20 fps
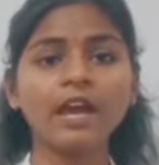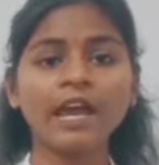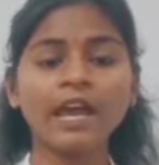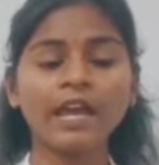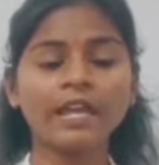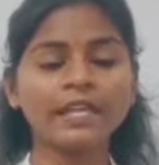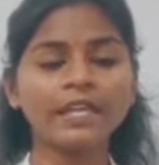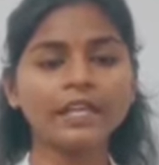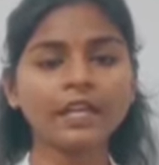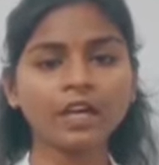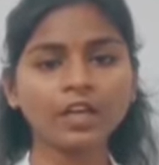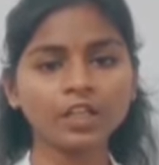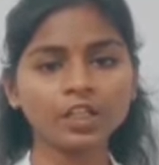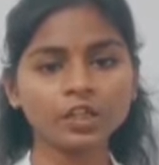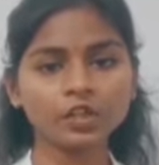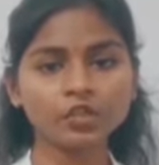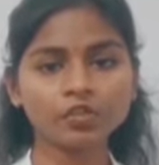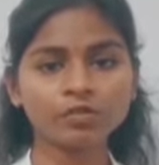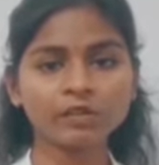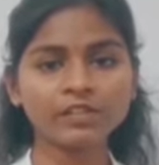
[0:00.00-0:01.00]
Any
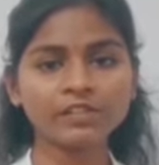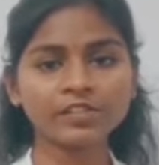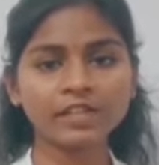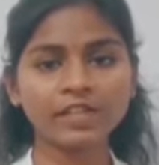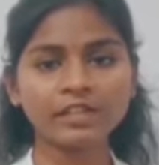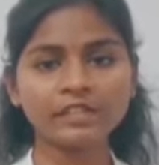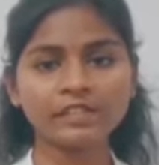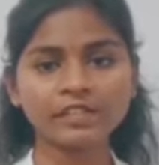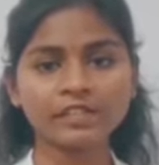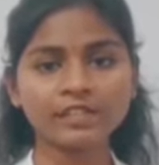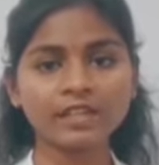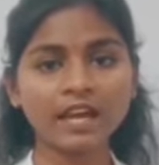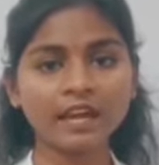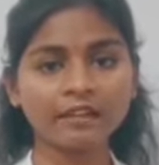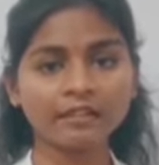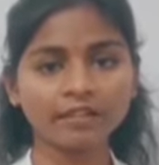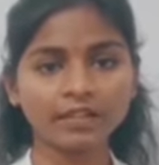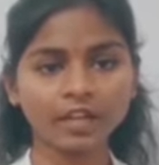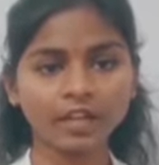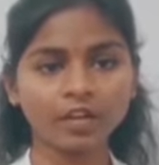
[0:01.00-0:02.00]
unusual changes
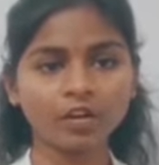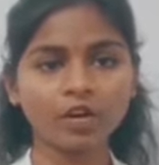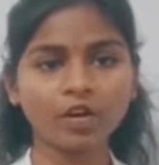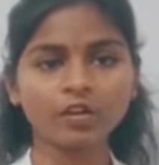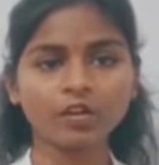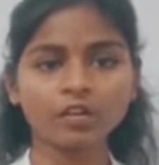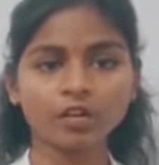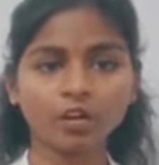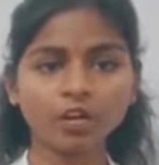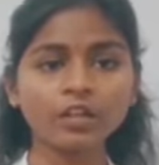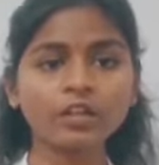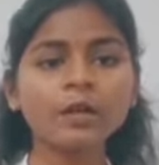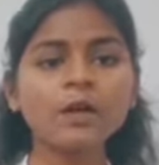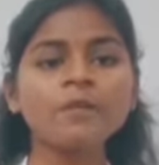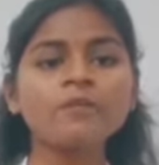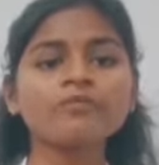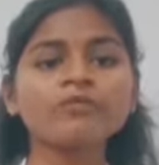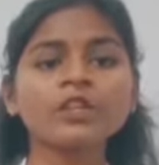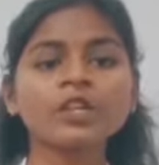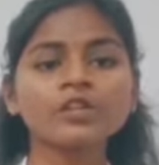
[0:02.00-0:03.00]
are there or not.
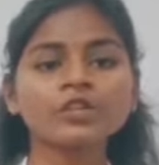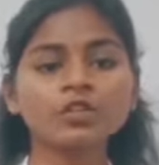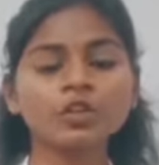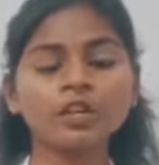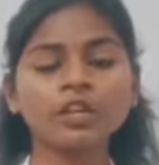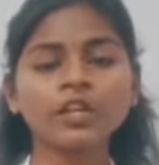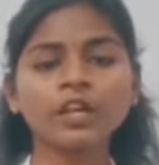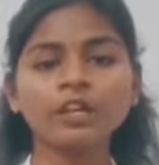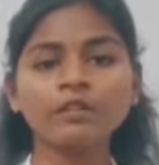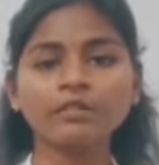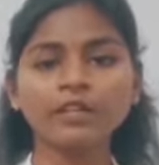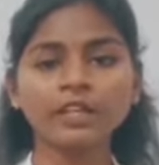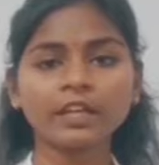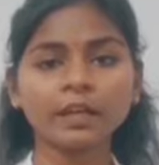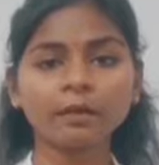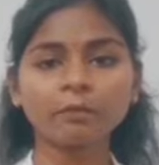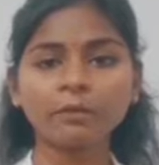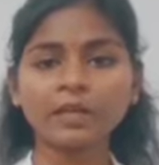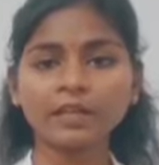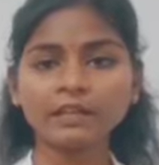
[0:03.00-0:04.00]
So here we
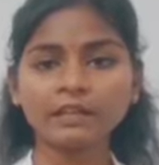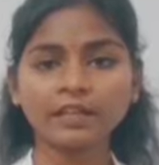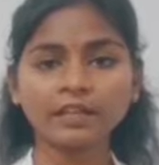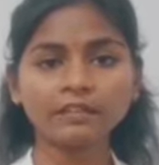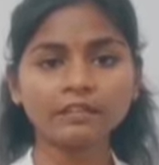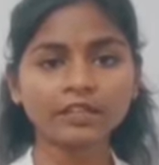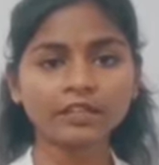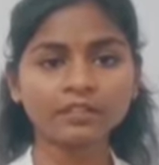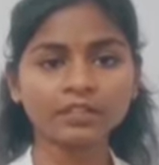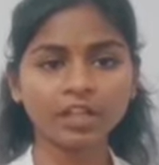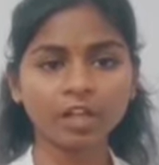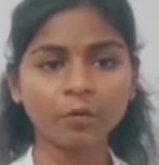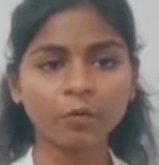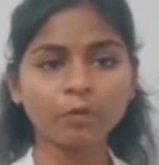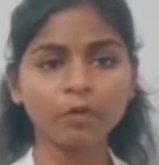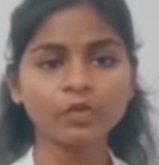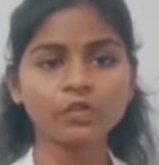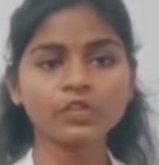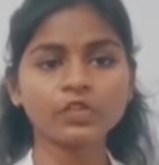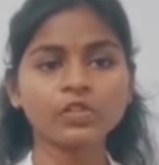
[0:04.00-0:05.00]
can maintain the 3
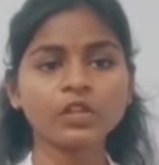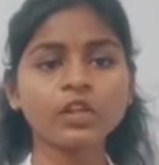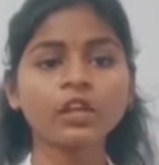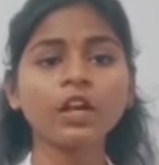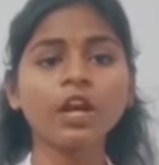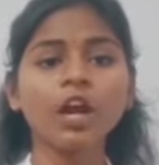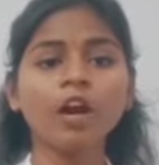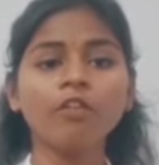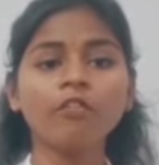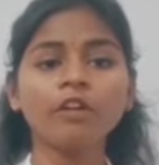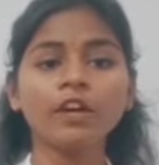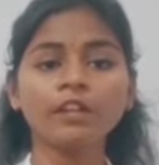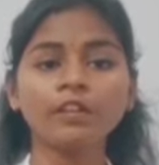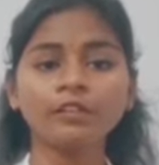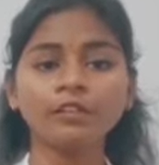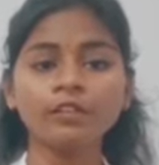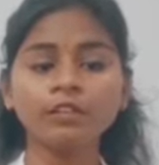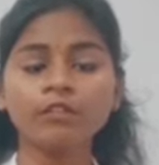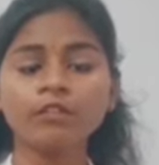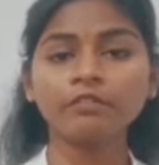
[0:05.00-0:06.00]
posture.
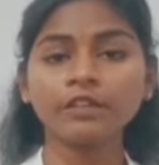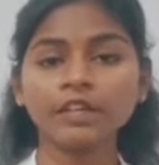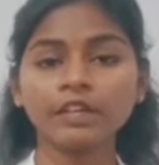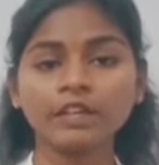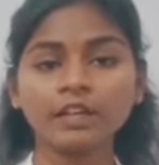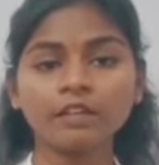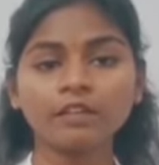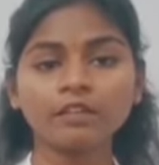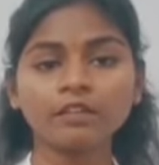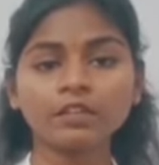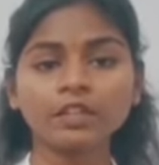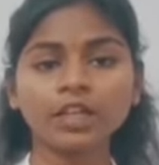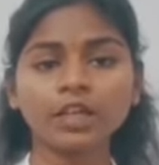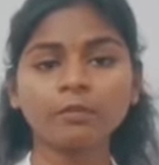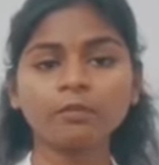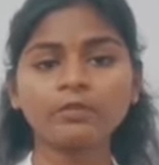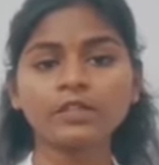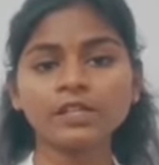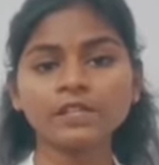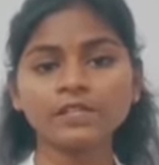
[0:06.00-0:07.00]
One, we can
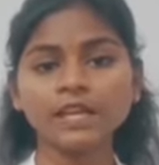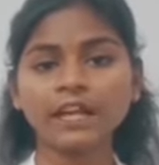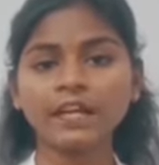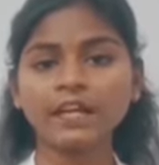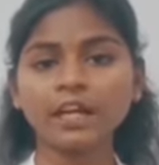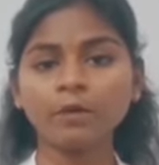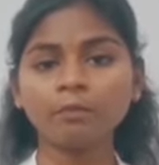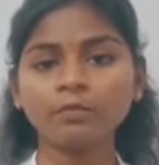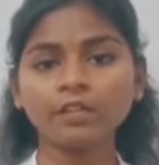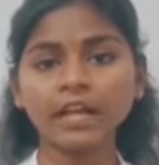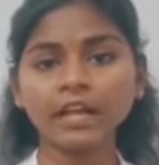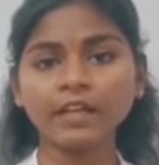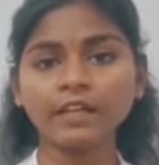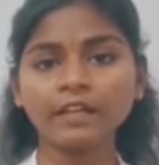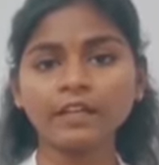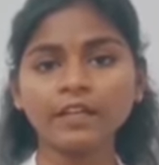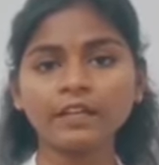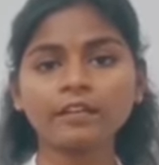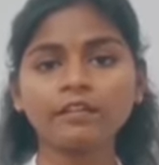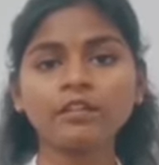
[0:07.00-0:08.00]
keep the side arm
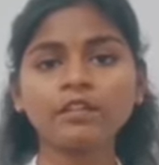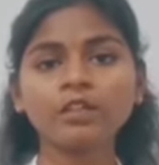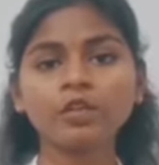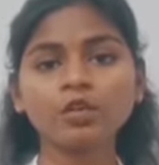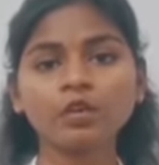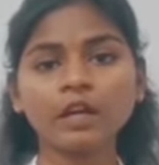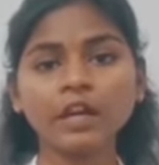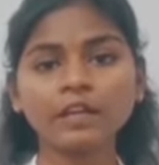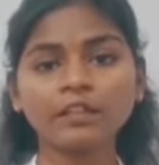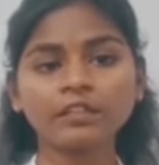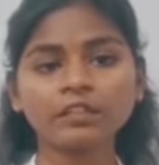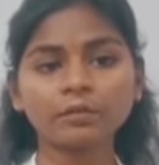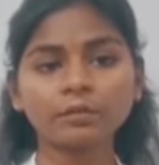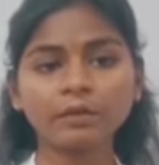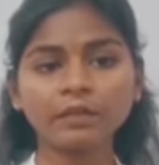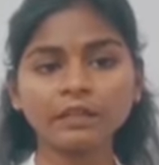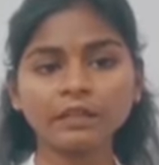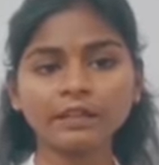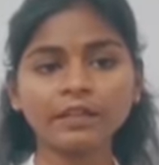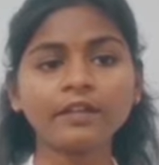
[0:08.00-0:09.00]
tight and look at the
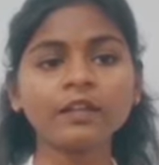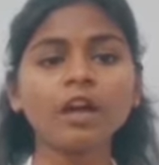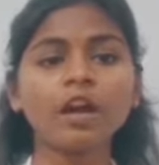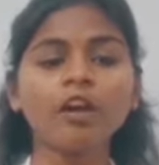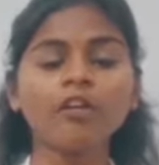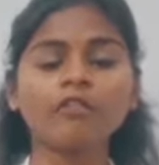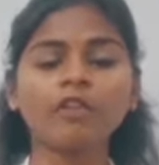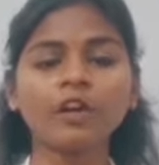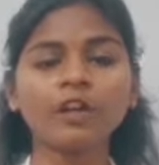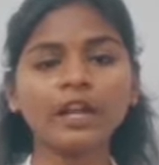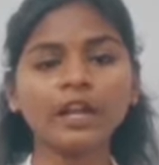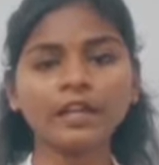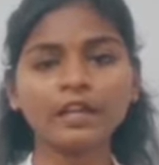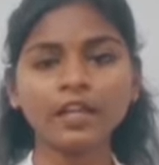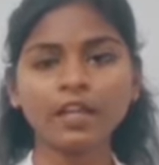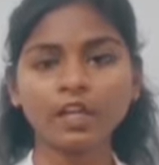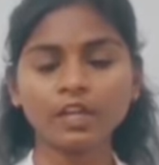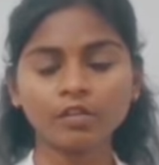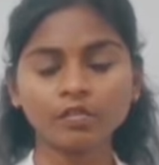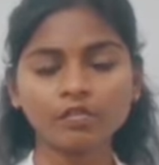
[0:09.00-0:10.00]
mirror for
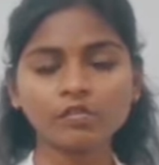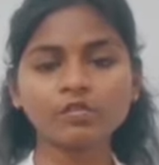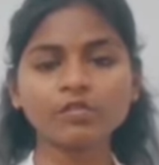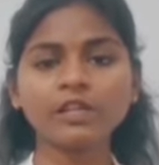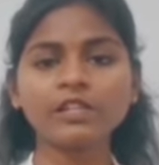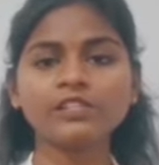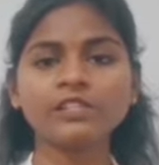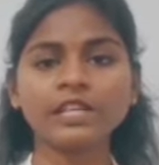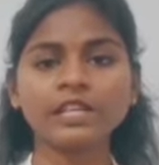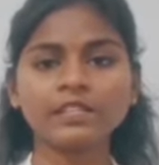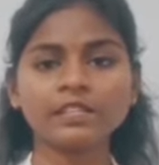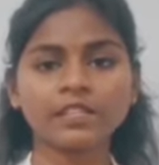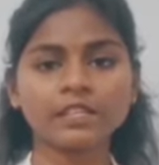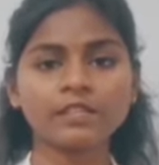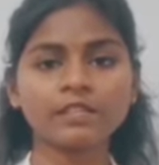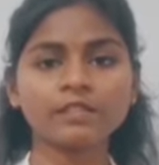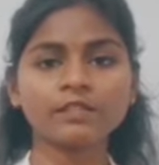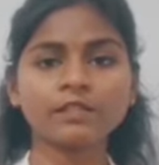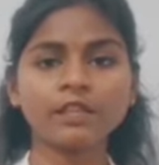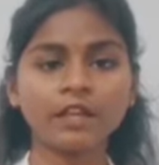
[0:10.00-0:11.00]
any unusual
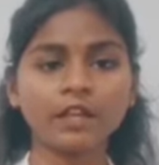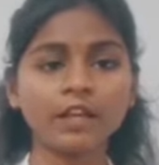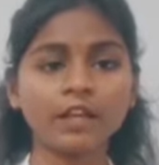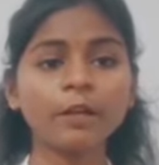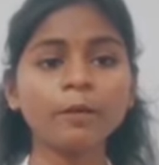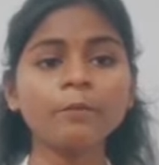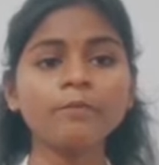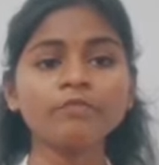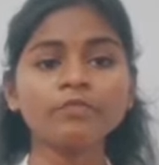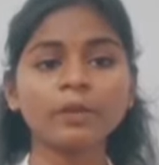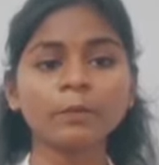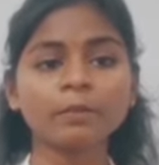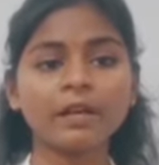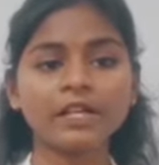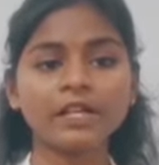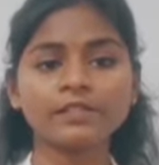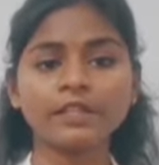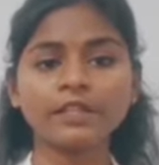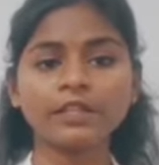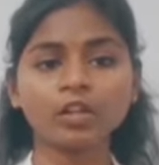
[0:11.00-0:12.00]
changes there
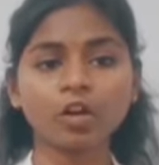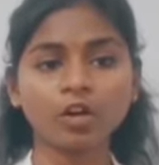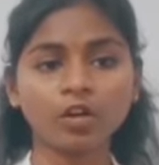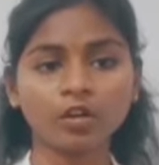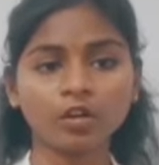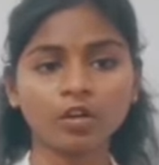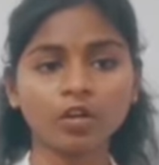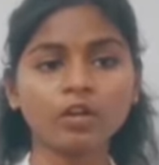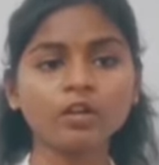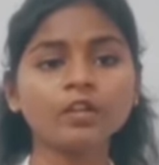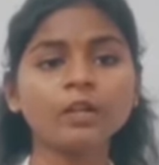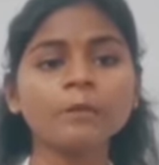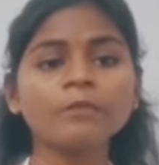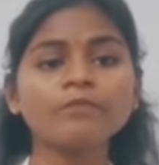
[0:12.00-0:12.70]
present or not.